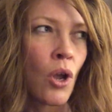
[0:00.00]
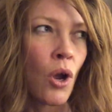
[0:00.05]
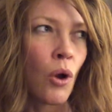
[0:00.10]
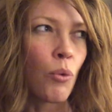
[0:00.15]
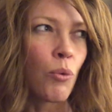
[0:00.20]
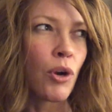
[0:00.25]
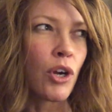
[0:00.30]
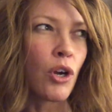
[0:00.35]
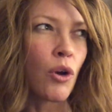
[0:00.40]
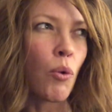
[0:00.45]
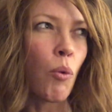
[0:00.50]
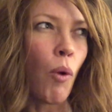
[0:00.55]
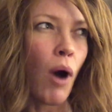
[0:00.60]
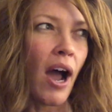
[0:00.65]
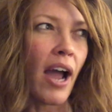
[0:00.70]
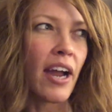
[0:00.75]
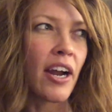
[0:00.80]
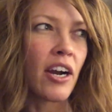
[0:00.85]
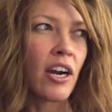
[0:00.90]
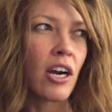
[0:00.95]

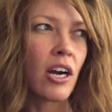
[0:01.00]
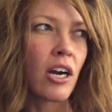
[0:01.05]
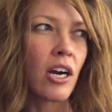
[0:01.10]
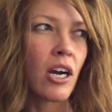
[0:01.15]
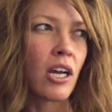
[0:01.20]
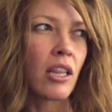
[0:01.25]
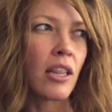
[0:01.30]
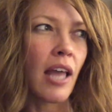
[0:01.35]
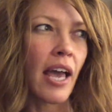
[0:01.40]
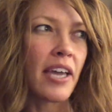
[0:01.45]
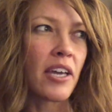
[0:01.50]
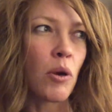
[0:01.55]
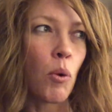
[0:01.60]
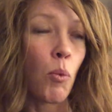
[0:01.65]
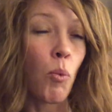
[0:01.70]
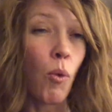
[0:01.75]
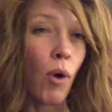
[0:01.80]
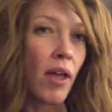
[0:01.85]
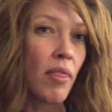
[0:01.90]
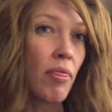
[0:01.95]
require like
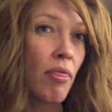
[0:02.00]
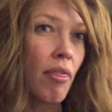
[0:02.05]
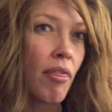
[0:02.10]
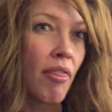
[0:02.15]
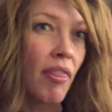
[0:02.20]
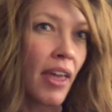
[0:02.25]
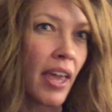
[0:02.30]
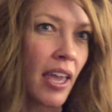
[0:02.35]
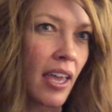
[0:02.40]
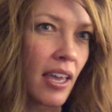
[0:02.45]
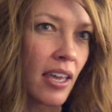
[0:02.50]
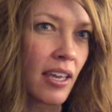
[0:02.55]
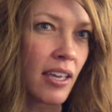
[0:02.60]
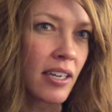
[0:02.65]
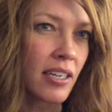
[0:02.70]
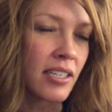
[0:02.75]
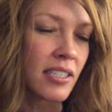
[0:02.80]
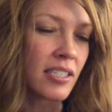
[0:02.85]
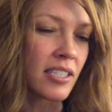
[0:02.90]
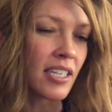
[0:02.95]
one
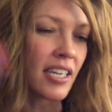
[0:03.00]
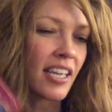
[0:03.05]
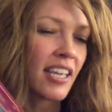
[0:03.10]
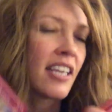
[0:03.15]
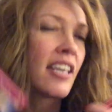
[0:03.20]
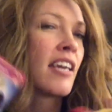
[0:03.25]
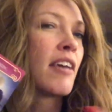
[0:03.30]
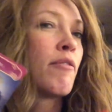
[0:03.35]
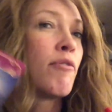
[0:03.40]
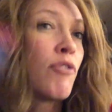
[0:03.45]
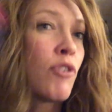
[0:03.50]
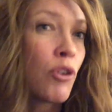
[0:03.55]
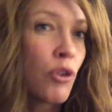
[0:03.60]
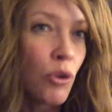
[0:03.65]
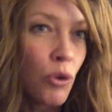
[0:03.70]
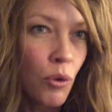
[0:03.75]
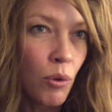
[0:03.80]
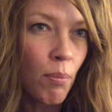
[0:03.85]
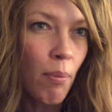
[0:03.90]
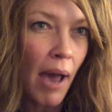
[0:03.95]
thing to give
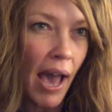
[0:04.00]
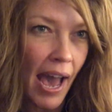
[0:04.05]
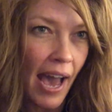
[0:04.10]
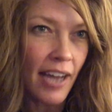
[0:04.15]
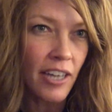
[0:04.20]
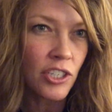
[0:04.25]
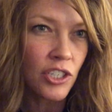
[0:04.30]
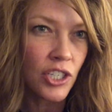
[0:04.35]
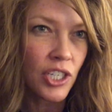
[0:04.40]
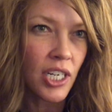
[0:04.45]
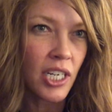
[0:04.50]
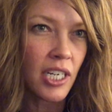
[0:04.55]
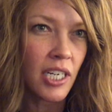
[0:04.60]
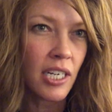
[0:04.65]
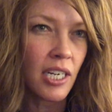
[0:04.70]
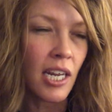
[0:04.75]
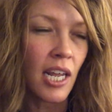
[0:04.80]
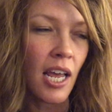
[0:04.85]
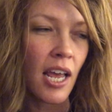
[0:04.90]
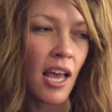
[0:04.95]
you
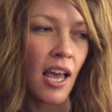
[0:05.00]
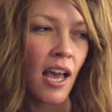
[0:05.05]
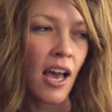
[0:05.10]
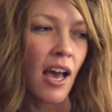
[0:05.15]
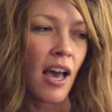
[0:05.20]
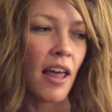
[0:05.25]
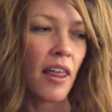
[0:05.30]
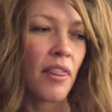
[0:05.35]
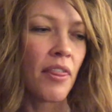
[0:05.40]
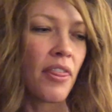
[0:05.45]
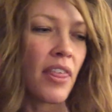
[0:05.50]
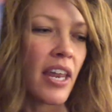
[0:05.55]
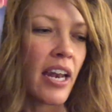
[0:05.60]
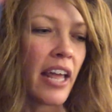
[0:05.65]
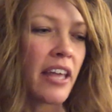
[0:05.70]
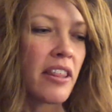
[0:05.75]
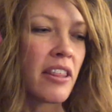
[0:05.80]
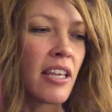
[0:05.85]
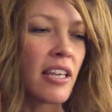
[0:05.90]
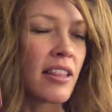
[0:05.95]
passion, then
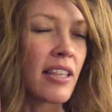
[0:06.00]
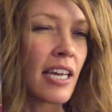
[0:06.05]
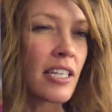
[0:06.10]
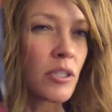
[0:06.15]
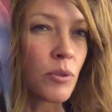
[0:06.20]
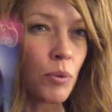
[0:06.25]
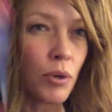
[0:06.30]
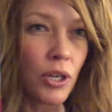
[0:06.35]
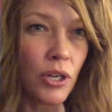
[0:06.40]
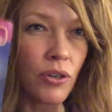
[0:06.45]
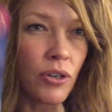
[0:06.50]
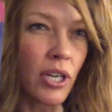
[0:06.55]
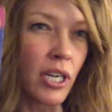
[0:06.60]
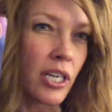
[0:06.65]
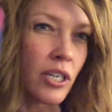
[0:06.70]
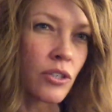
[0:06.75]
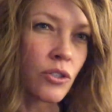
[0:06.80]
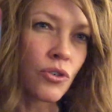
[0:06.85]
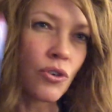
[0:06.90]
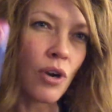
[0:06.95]
I think that's where you get
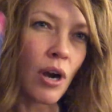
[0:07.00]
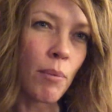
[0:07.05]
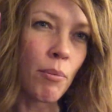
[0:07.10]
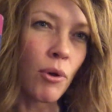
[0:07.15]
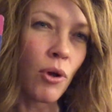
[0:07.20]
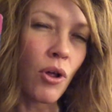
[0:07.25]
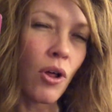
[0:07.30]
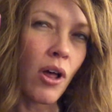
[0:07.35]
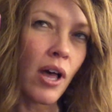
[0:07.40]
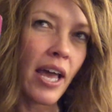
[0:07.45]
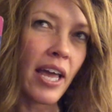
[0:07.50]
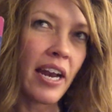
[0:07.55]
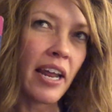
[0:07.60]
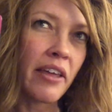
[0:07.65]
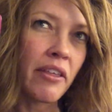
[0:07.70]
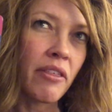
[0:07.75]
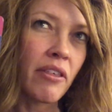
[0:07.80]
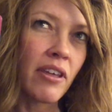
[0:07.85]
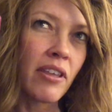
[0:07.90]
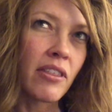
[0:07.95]
in trouble. And
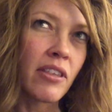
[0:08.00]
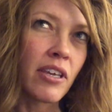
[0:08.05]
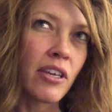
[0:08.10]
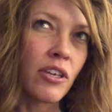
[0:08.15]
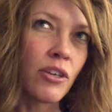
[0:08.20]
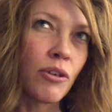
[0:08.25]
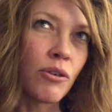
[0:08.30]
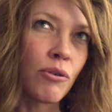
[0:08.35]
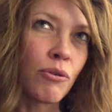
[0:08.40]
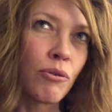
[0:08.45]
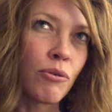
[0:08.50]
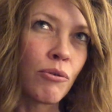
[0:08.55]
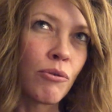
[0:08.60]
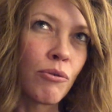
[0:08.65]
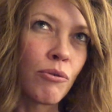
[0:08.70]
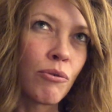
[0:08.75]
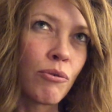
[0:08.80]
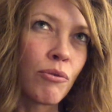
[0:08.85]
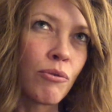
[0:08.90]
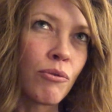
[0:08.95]
I think that
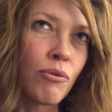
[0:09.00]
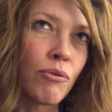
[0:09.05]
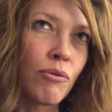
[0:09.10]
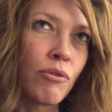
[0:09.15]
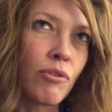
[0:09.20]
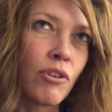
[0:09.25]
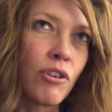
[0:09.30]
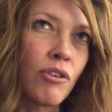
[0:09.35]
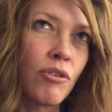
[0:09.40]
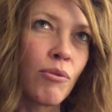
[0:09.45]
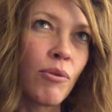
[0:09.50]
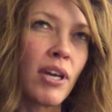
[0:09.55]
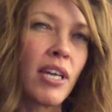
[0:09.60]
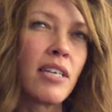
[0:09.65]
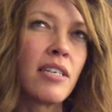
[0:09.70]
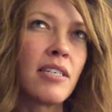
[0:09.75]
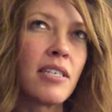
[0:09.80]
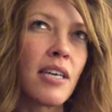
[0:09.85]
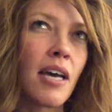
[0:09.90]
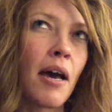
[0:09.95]
you you
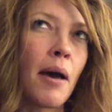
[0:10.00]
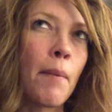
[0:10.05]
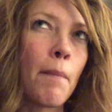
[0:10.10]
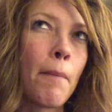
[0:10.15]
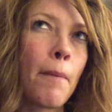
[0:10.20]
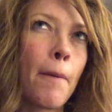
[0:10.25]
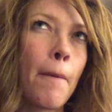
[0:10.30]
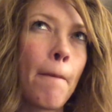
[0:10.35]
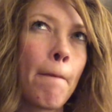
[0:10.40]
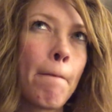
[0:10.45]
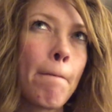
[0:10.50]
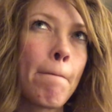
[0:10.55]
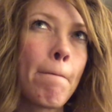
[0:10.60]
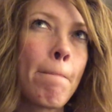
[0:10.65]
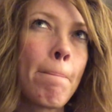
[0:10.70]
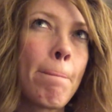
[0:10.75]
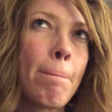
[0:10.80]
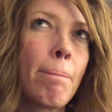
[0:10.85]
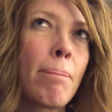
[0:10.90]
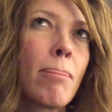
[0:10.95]
end up
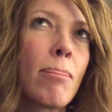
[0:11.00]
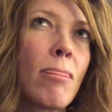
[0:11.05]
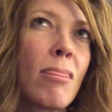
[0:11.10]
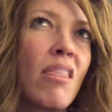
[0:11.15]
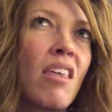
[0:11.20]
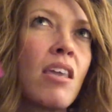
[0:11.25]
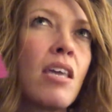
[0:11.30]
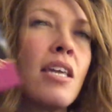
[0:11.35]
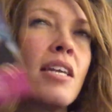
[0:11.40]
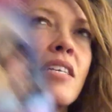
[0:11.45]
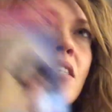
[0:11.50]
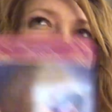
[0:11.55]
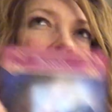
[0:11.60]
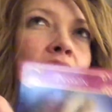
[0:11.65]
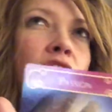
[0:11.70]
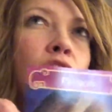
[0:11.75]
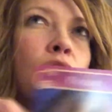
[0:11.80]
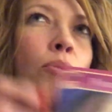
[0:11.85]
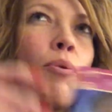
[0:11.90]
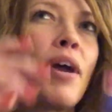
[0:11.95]
in a
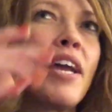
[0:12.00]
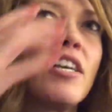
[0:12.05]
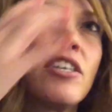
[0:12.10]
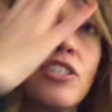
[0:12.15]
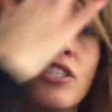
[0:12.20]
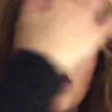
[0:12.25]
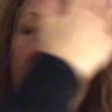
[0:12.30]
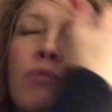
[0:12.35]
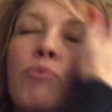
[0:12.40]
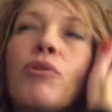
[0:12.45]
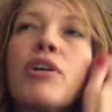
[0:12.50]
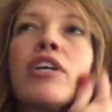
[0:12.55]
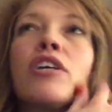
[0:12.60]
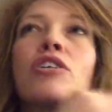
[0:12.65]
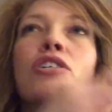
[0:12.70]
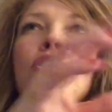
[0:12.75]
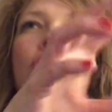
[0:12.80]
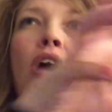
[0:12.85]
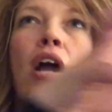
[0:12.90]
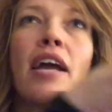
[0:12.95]
situation where you're
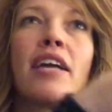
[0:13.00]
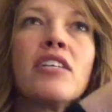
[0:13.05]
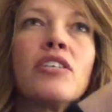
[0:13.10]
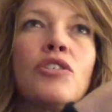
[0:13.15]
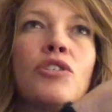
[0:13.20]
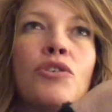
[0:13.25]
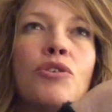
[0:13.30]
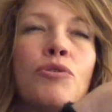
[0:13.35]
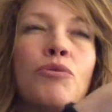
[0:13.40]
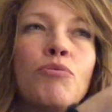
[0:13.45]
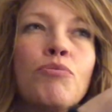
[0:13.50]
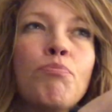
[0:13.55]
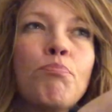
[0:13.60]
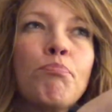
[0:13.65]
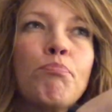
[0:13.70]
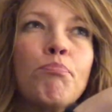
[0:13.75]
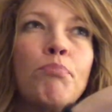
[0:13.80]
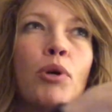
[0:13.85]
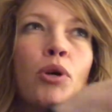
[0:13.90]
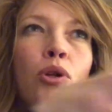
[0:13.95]
trying to
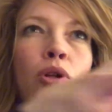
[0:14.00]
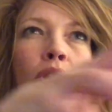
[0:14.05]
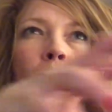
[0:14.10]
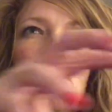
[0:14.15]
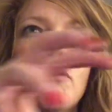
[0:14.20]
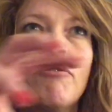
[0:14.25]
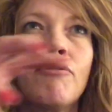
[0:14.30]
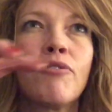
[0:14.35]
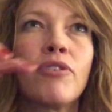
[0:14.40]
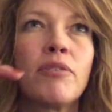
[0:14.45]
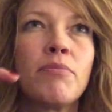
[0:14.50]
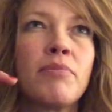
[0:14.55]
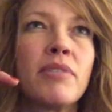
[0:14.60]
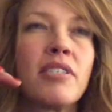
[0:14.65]
pull from